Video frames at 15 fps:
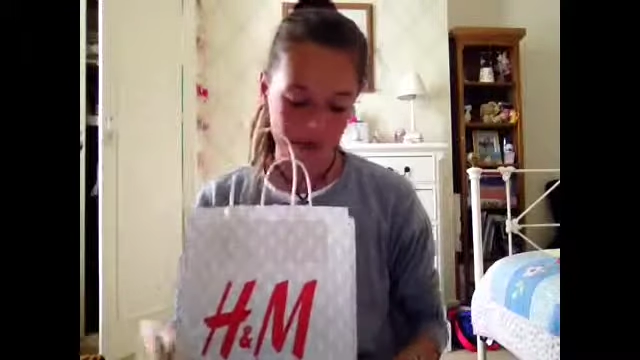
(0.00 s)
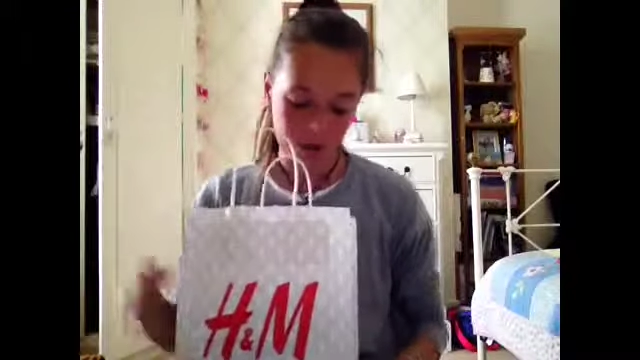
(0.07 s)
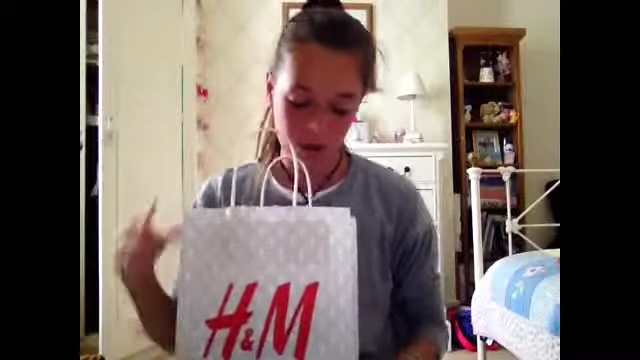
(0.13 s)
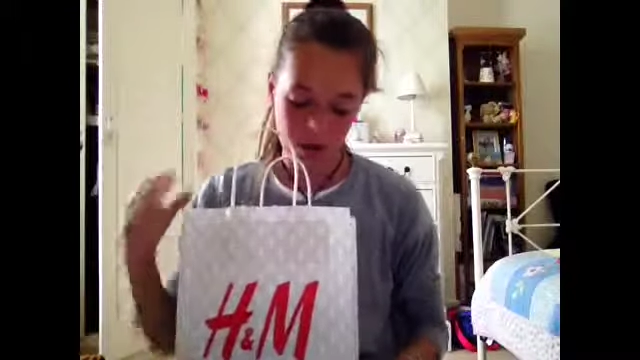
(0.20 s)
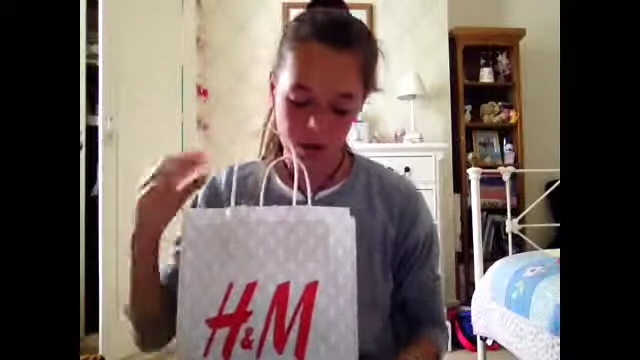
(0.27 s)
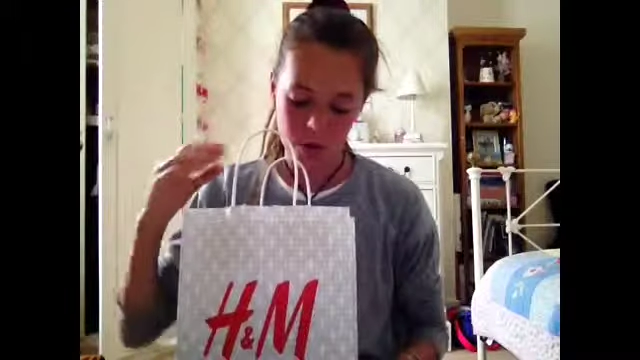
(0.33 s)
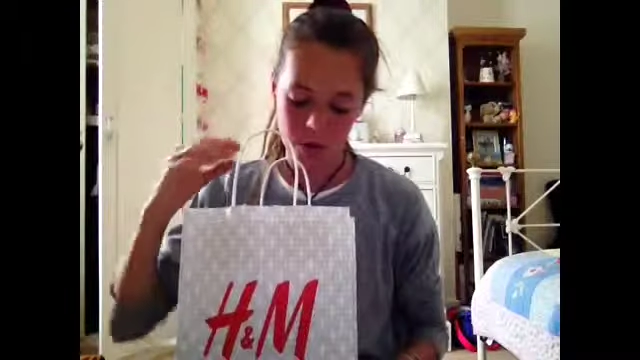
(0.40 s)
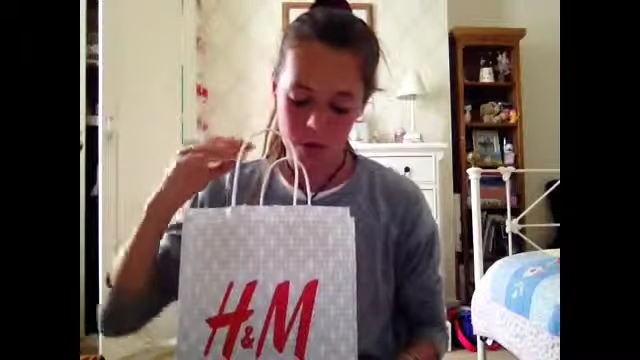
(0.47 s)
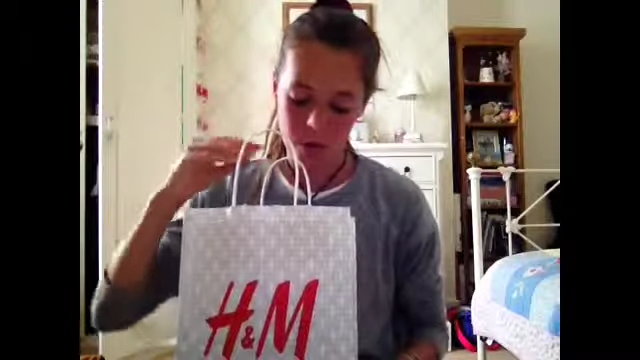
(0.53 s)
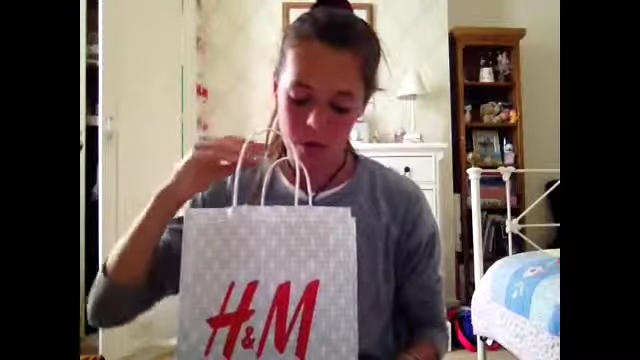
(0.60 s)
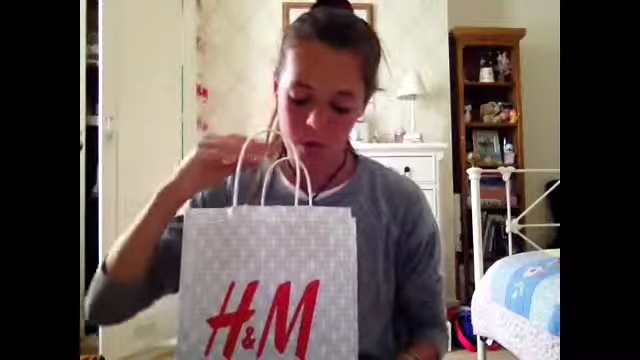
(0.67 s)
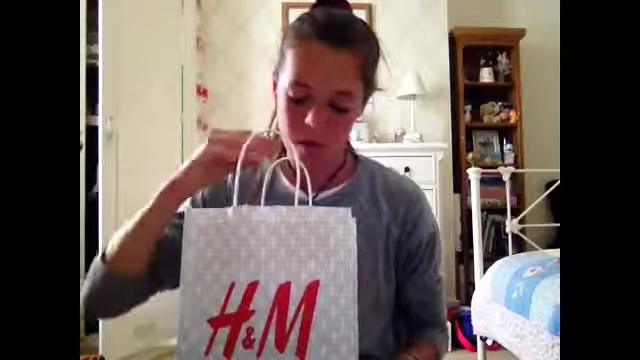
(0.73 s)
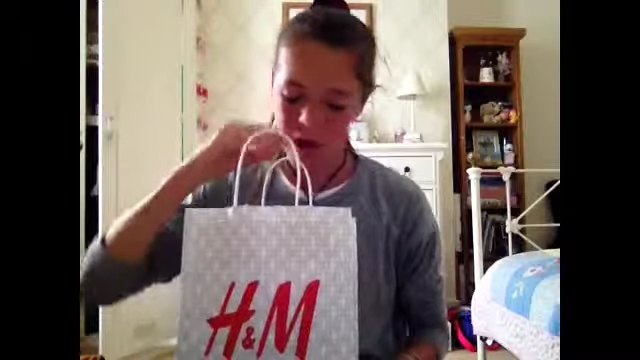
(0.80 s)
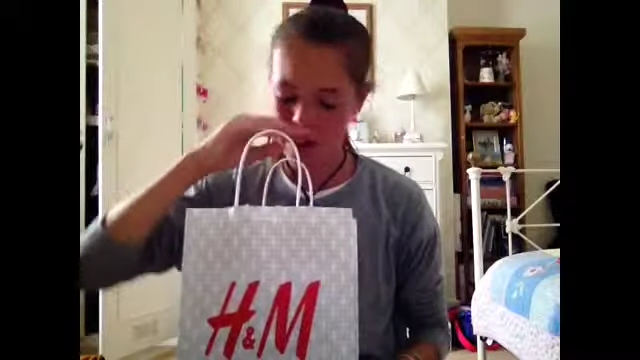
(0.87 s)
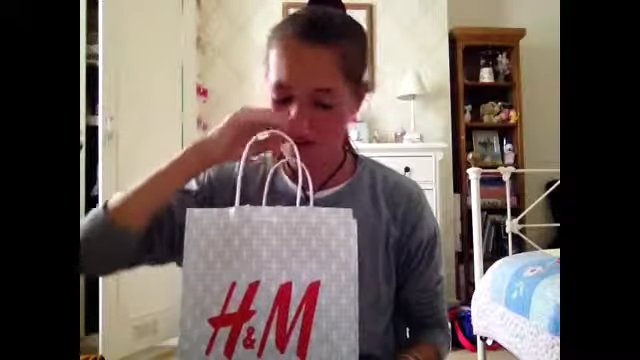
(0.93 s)
so
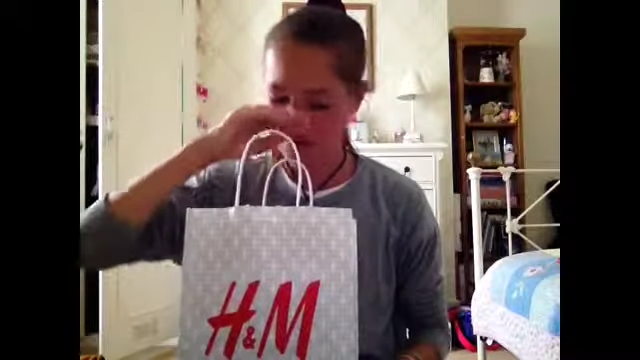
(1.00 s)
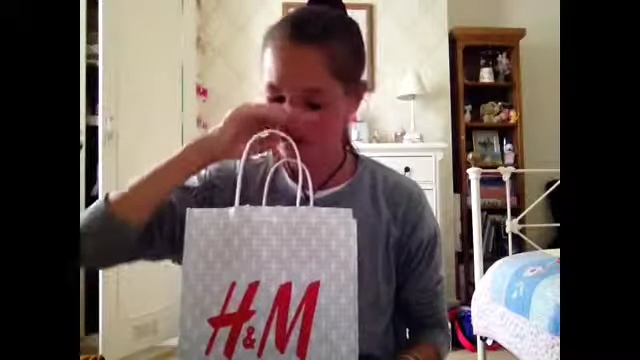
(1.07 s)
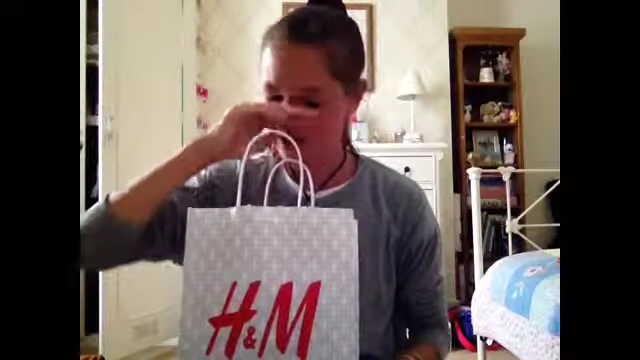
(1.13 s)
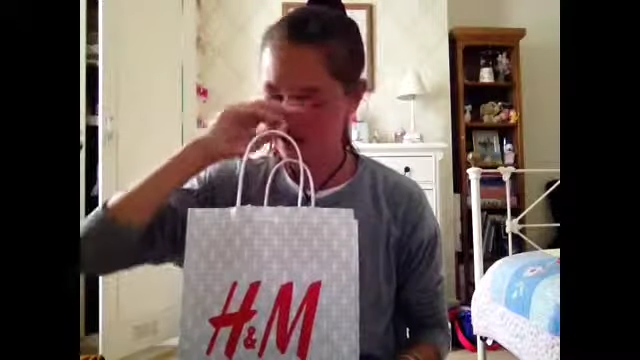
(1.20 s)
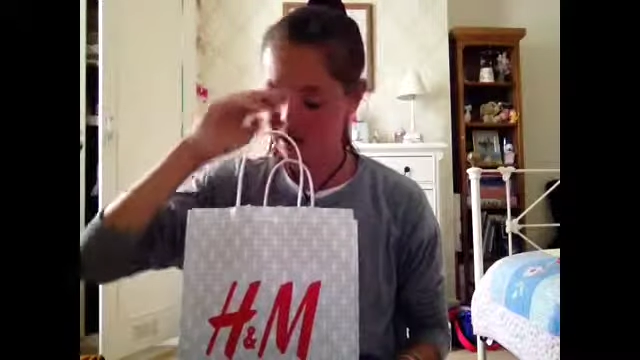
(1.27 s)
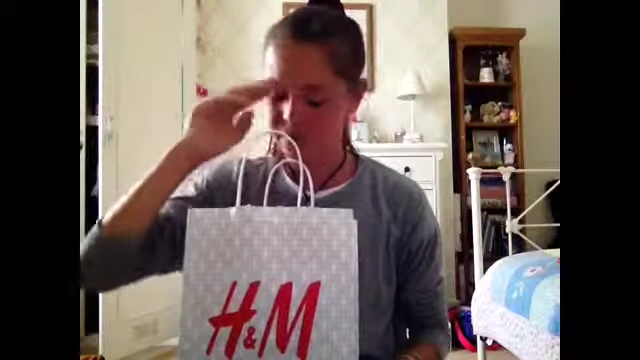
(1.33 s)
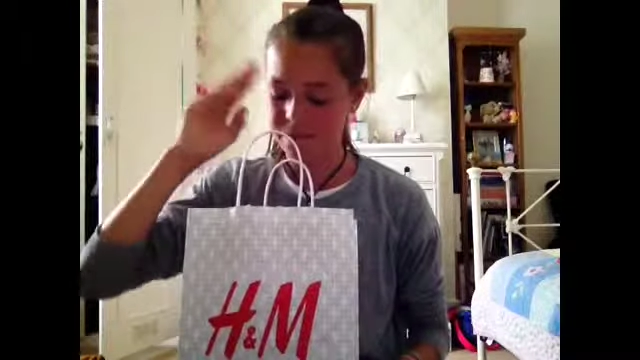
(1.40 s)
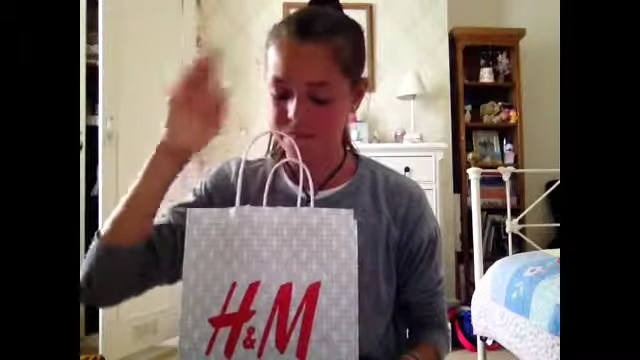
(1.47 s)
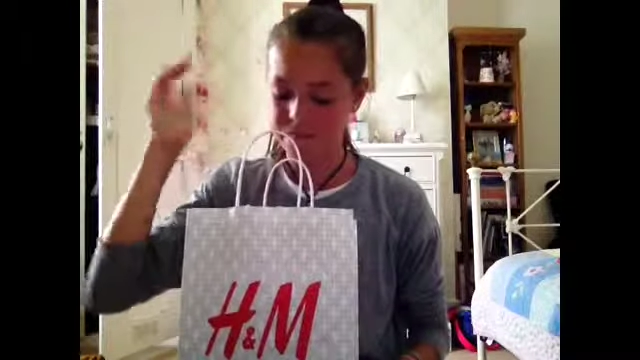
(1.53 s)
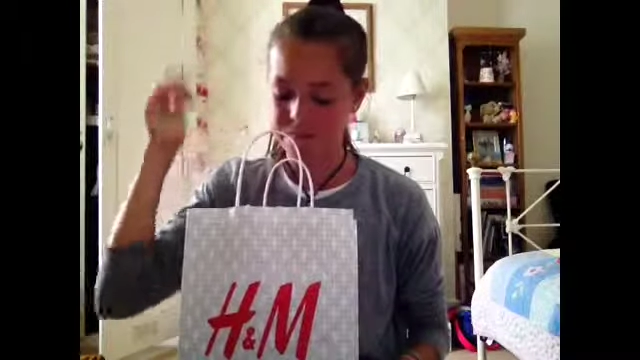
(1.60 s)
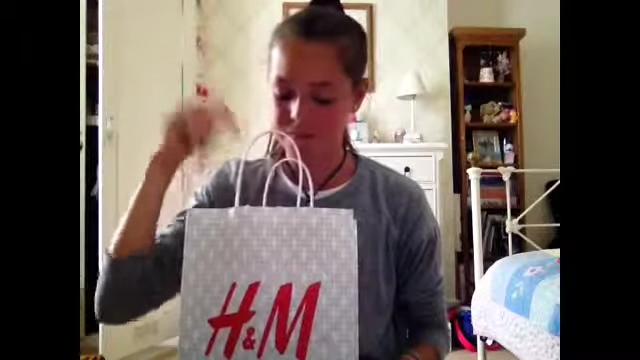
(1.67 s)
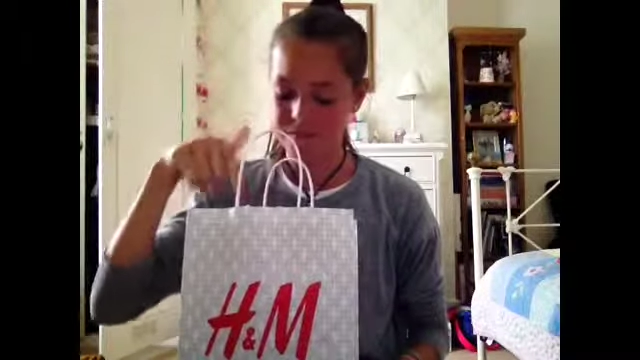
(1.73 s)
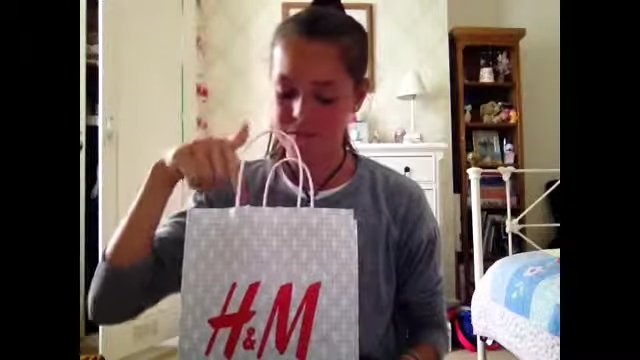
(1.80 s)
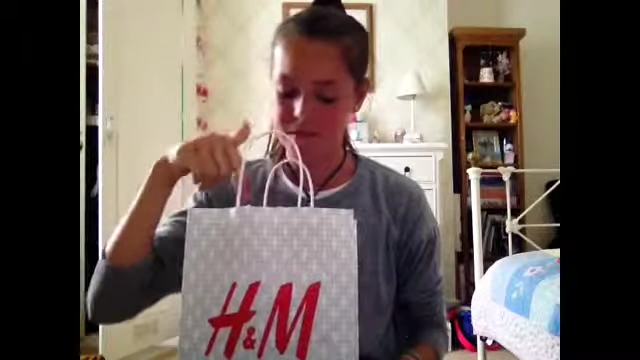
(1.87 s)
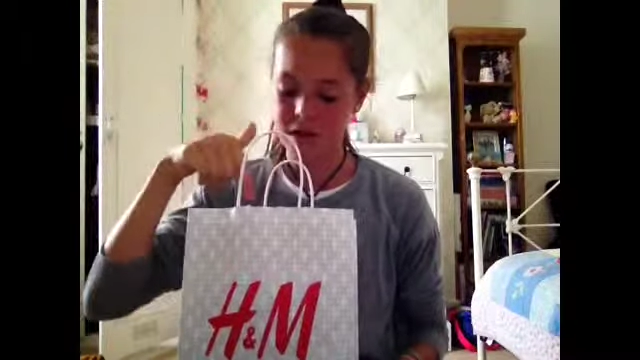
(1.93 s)
I'm just going to
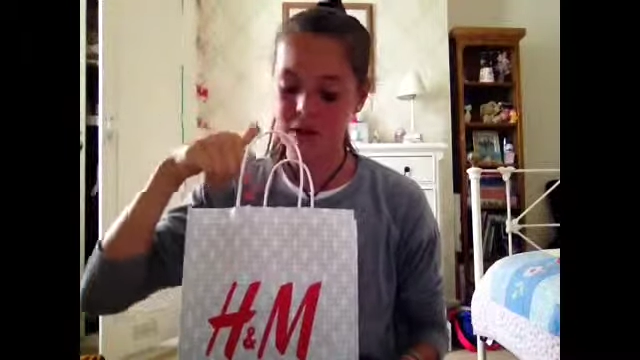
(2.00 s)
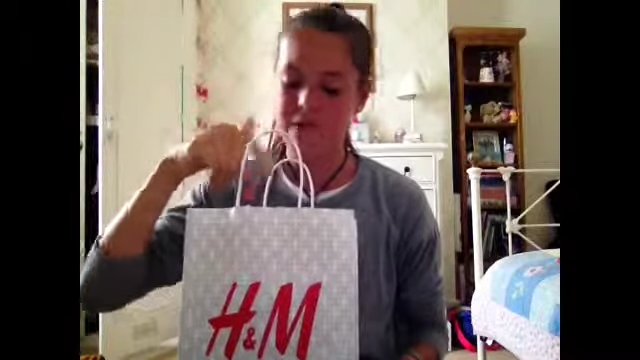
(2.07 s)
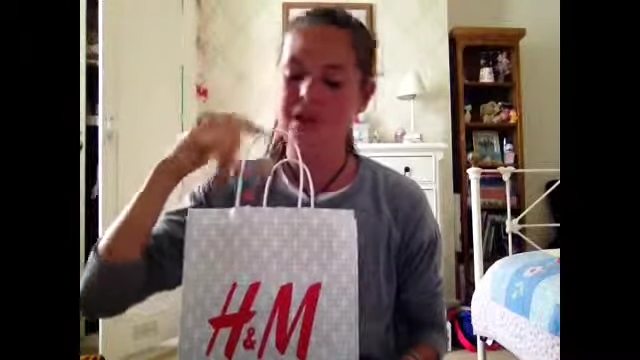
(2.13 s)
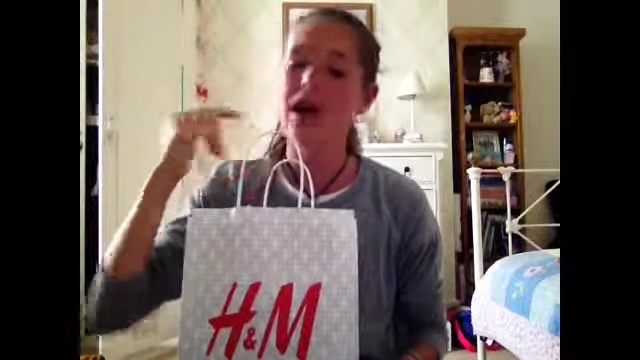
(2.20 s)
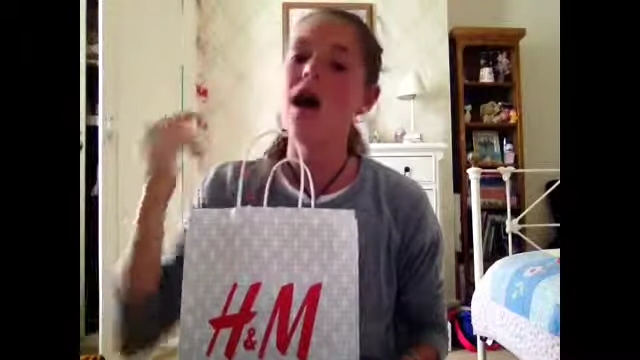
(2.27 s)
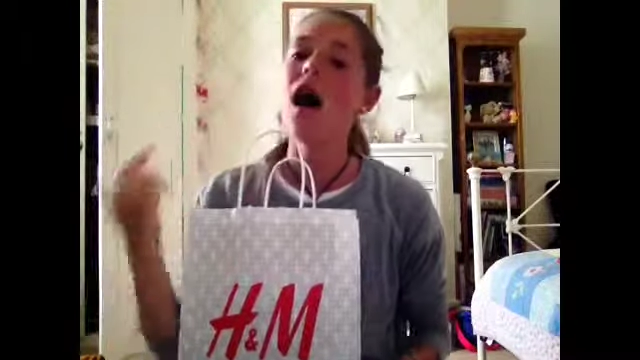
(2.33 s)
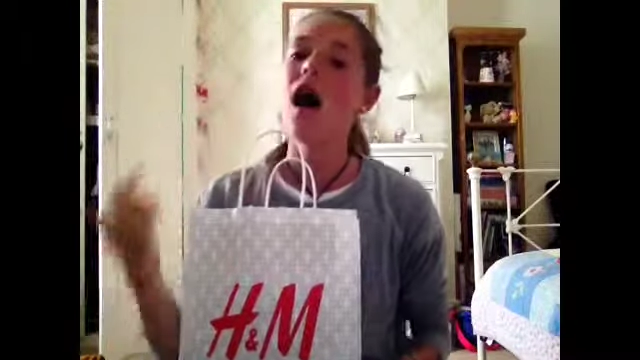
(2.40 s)
dive in.